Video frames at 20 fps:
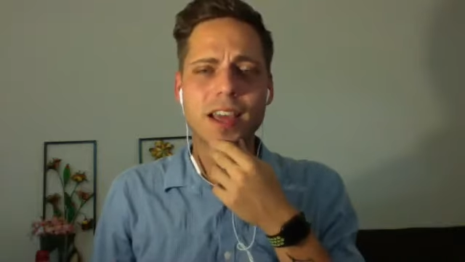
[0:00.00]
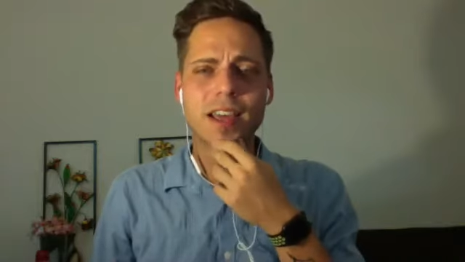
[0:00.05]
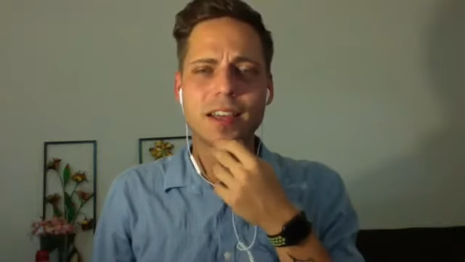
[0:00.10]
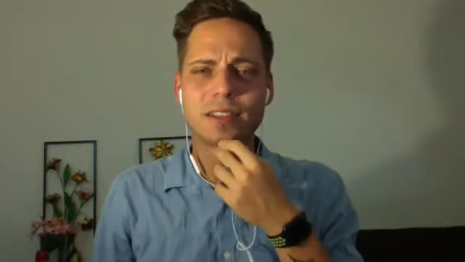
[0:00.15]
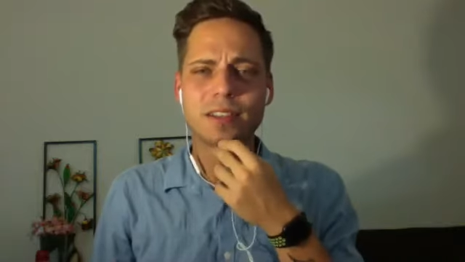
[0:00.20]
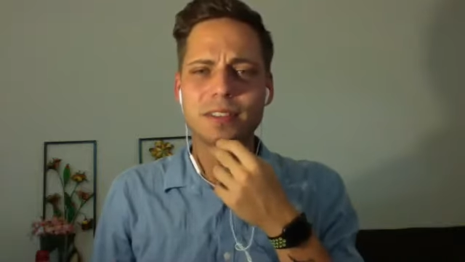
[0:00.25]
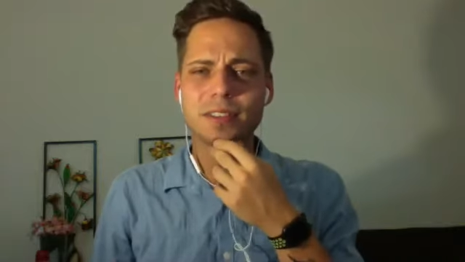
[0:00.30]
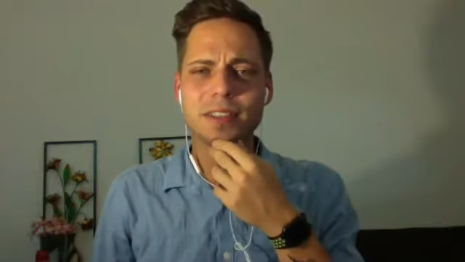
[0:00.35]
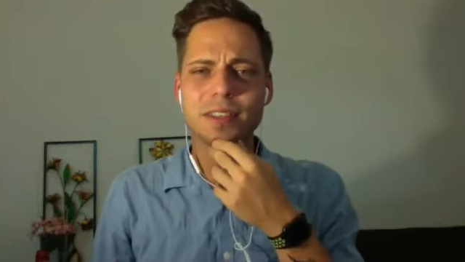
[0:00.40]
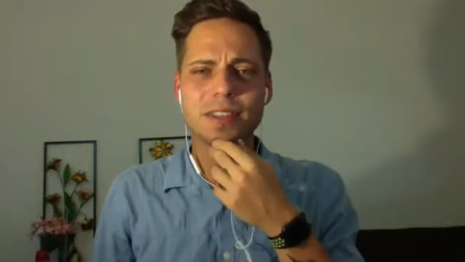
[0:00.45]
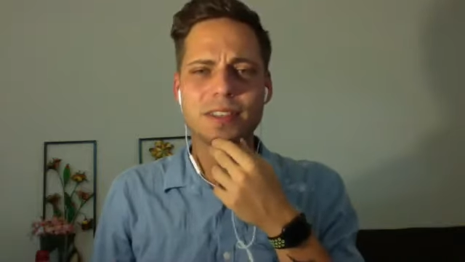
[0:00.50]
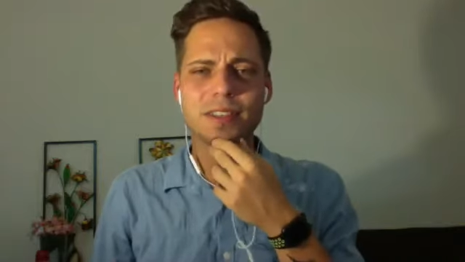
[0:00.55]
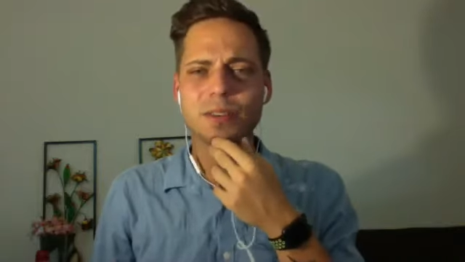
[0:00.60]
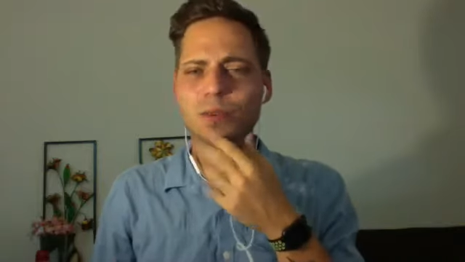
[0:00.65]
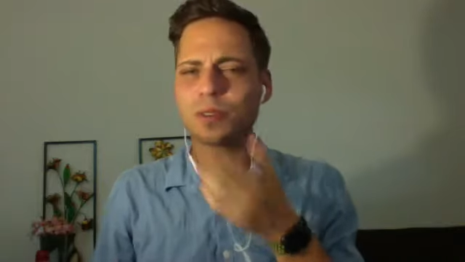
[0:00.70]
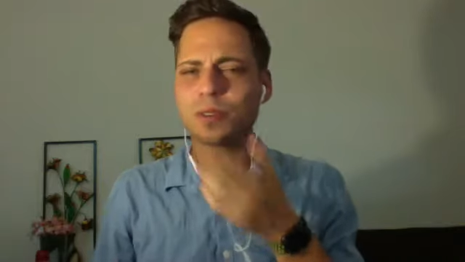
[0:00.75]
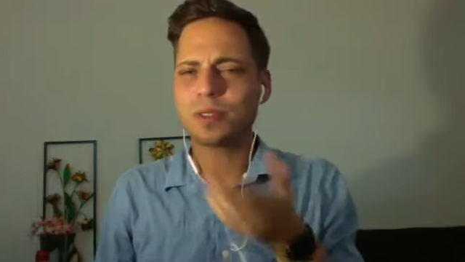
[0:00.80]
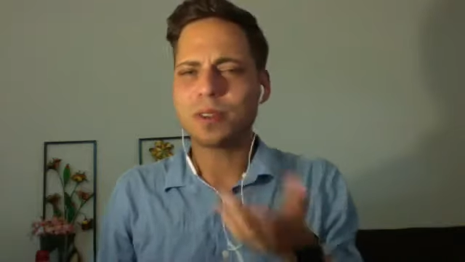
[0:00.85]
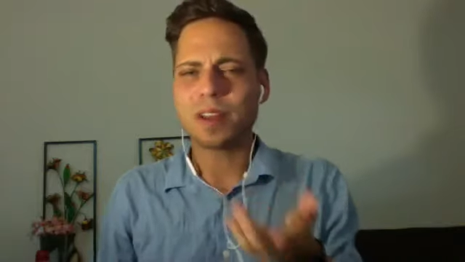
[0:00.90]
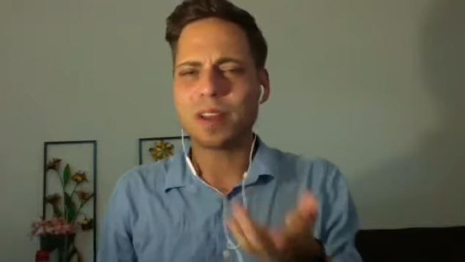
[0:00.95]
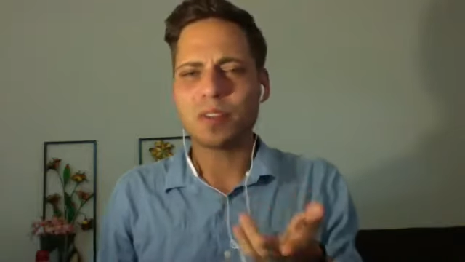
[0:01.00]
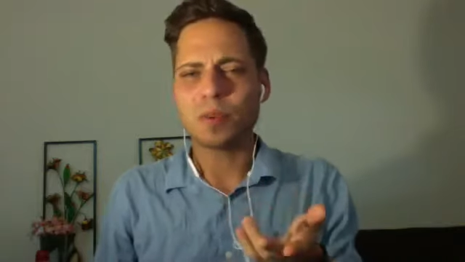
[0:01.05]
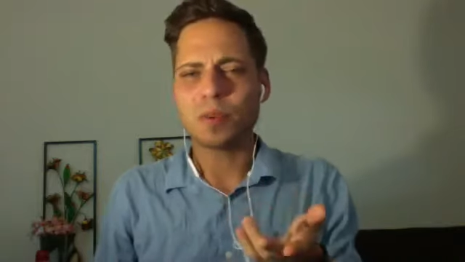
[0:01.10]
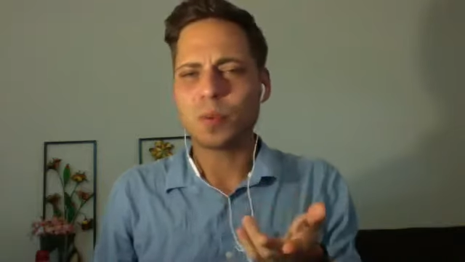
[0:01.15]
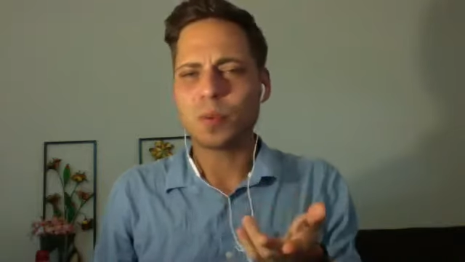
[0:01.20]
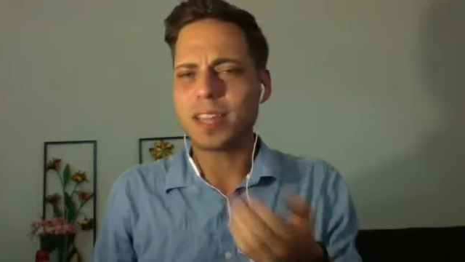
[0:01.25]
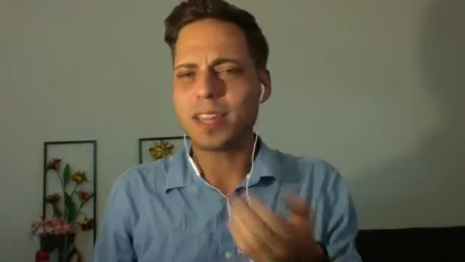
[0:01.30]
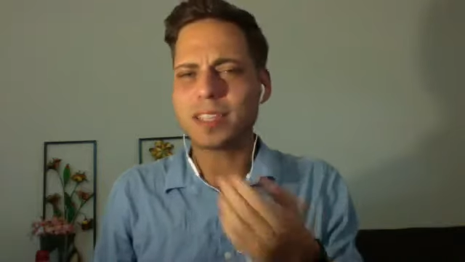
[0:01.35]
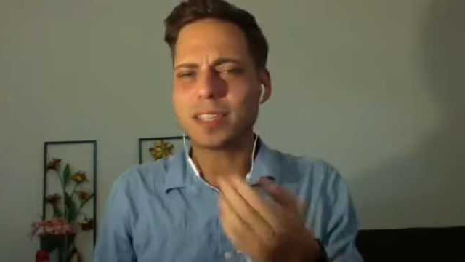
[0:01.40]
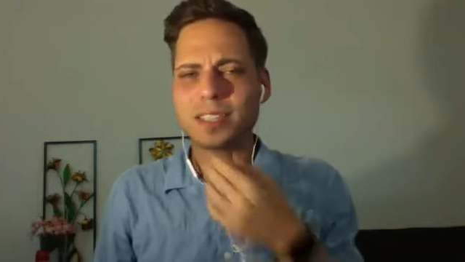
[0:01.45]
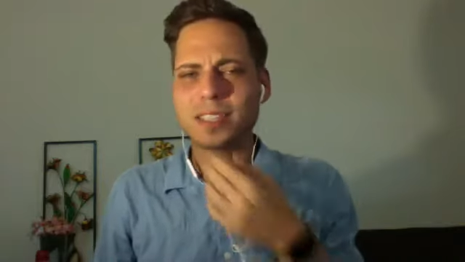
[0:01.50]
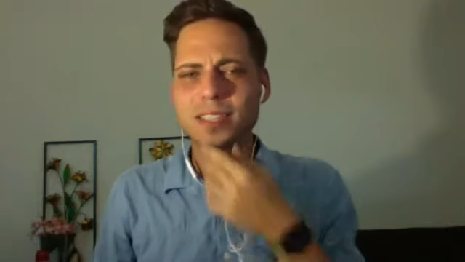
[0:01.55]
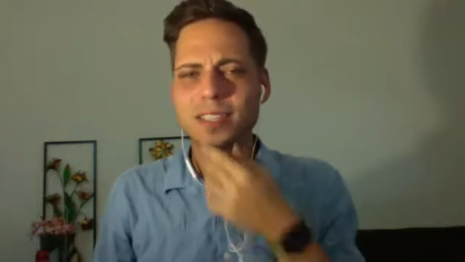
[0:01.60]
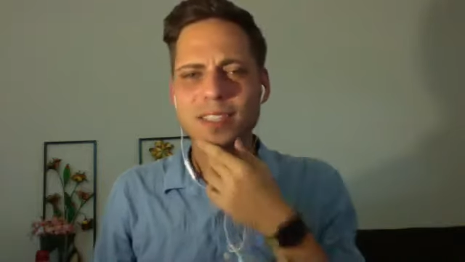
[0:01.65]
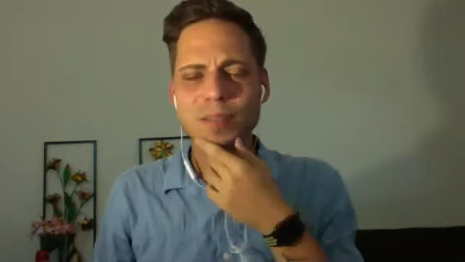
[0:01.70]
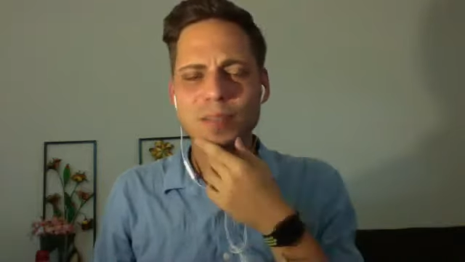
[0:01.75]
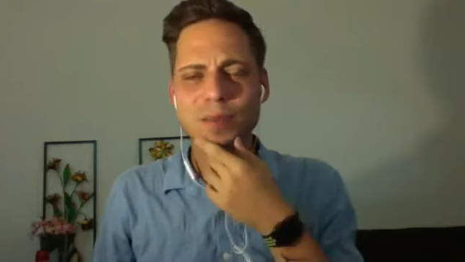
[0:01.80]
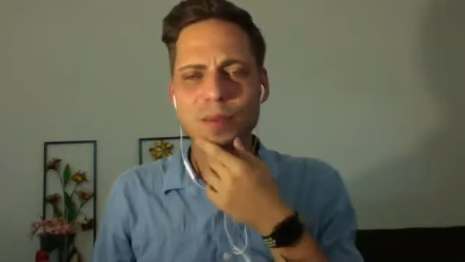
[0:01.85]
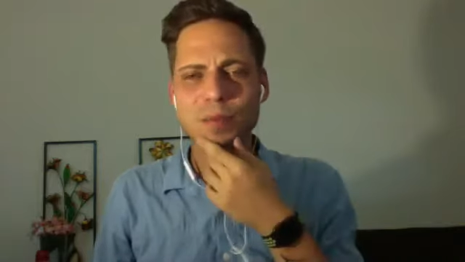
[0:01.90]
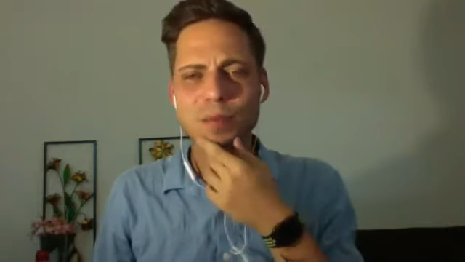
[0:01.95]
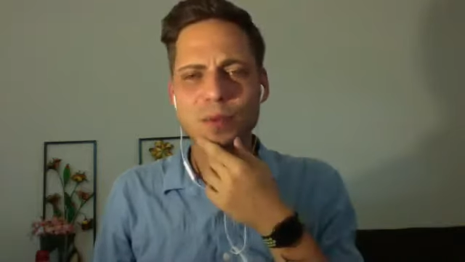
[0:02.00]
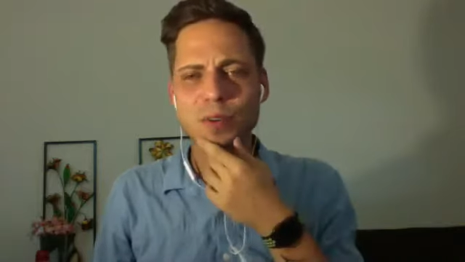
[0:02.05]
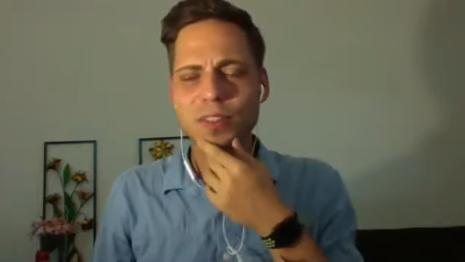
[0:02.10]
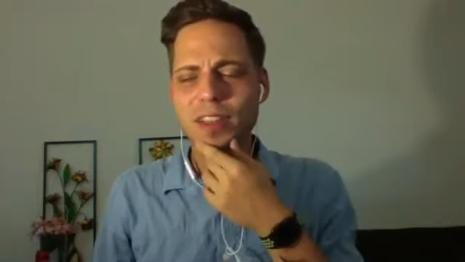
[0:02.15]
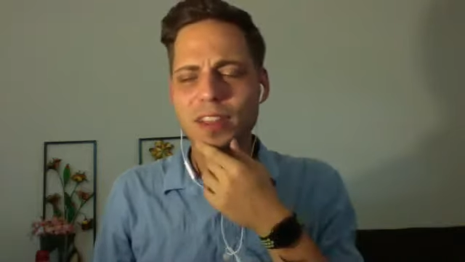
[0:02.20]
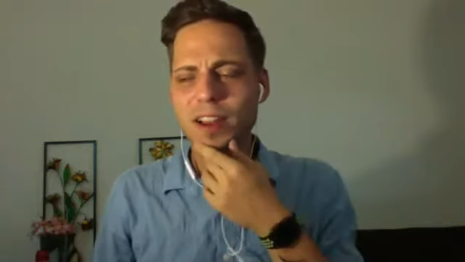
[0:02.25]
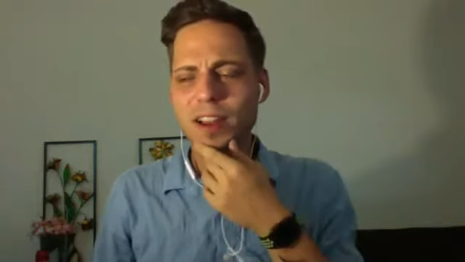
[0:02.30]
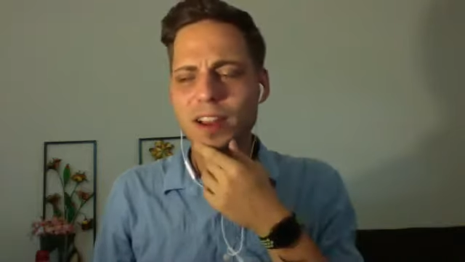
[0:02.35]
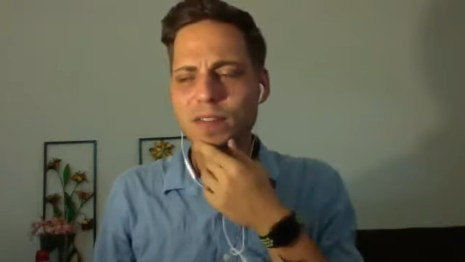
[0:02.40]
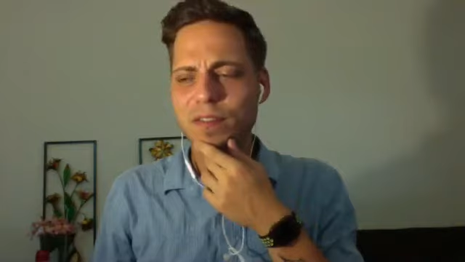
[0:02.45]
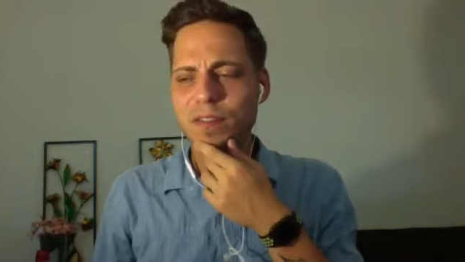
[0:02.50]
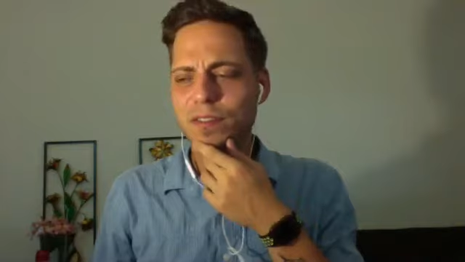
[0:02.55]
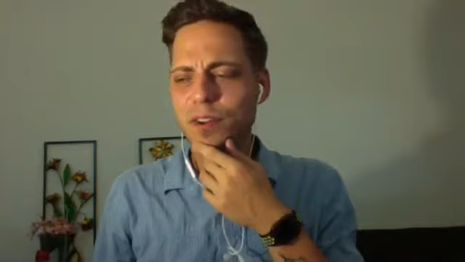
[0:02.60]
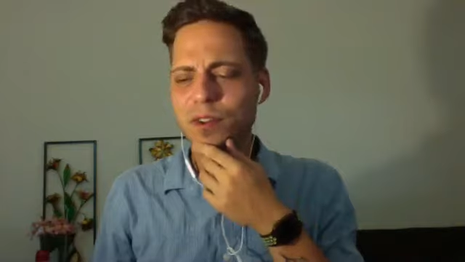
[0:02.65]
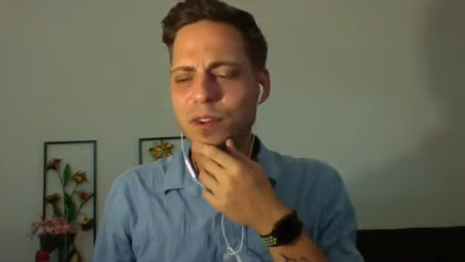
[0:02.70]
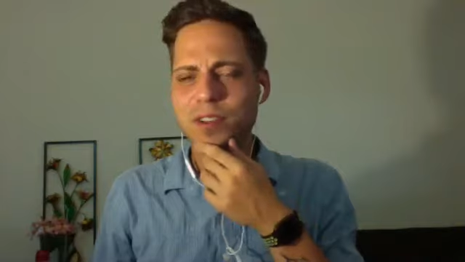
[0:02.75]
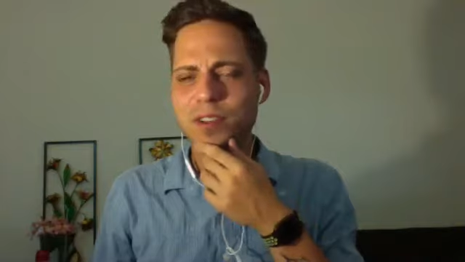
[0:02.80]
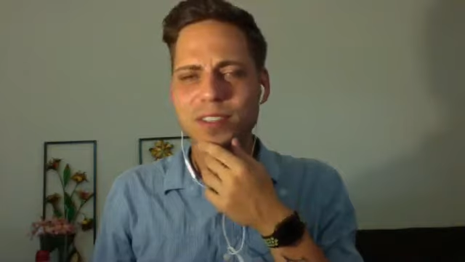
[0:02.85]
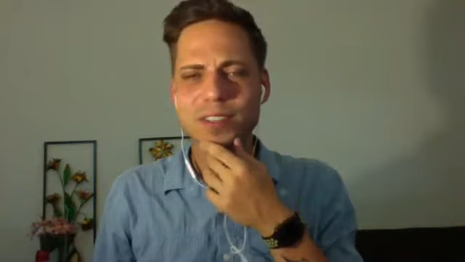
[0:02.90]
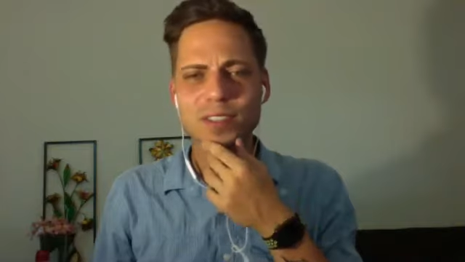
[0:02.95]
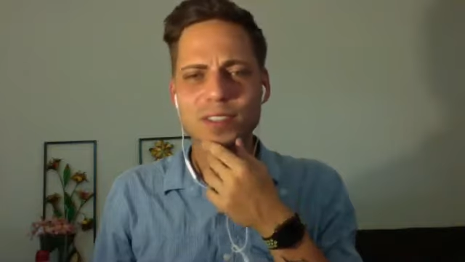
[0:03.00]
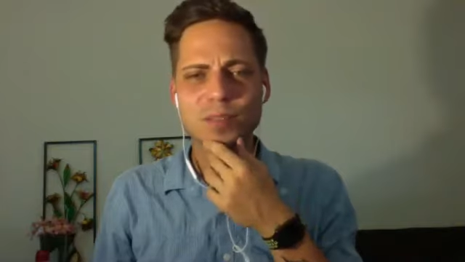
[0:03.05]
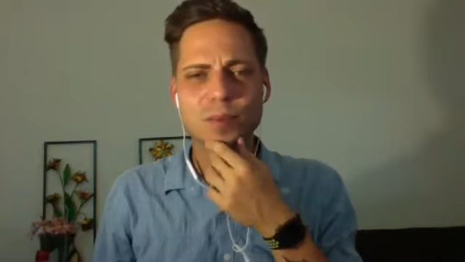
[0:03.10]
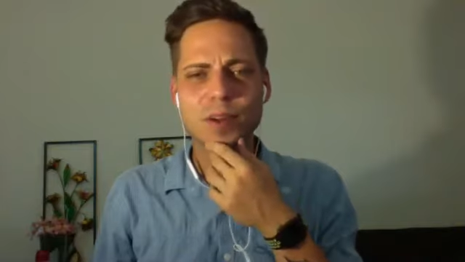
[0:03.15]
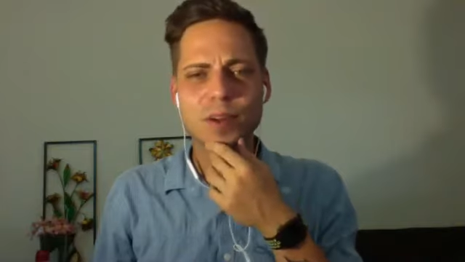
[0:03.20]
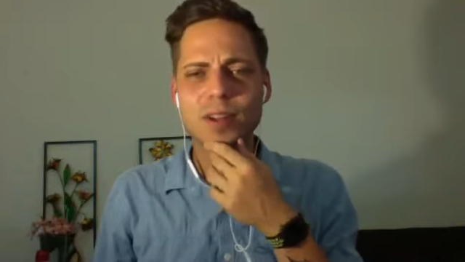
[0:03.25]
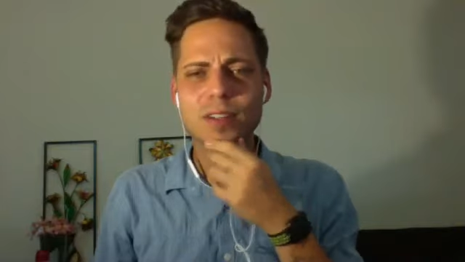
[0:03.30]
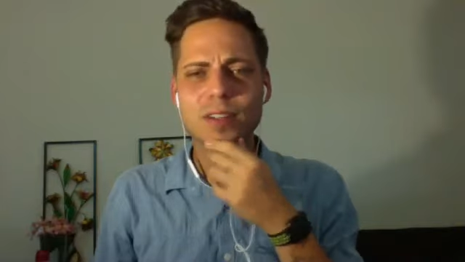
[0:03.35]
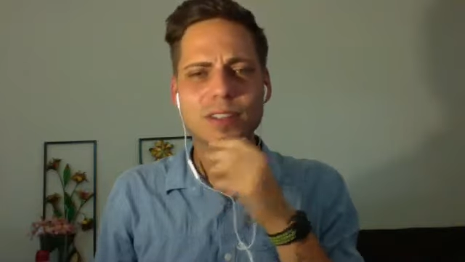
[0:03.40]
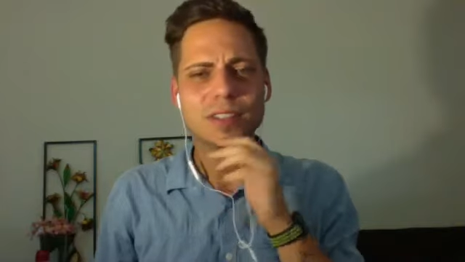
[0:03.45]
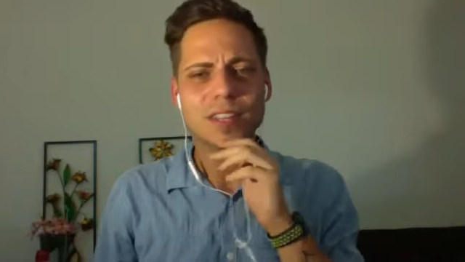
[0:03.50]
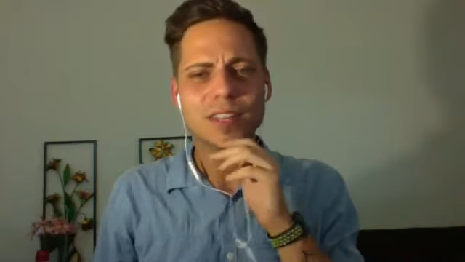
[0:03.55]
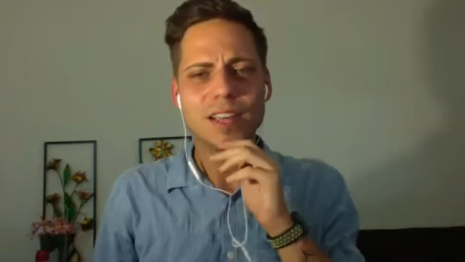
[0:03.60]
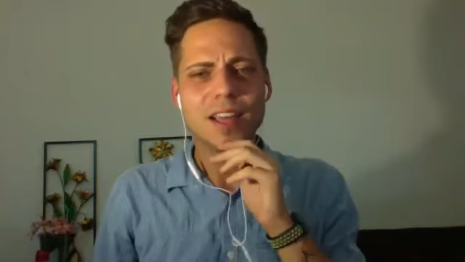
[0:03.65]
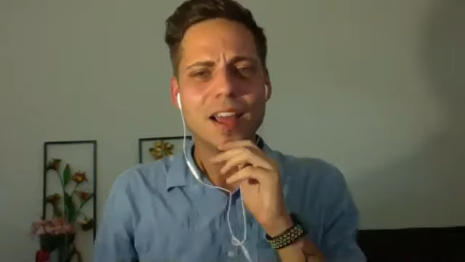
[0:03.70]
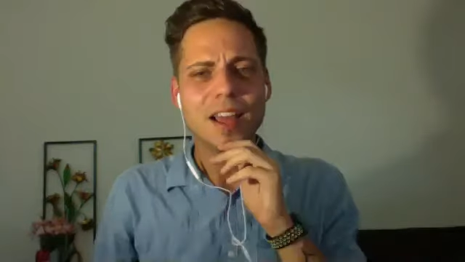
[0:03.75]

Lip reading: because there's also another weird system on Moodle that I've noticed as well.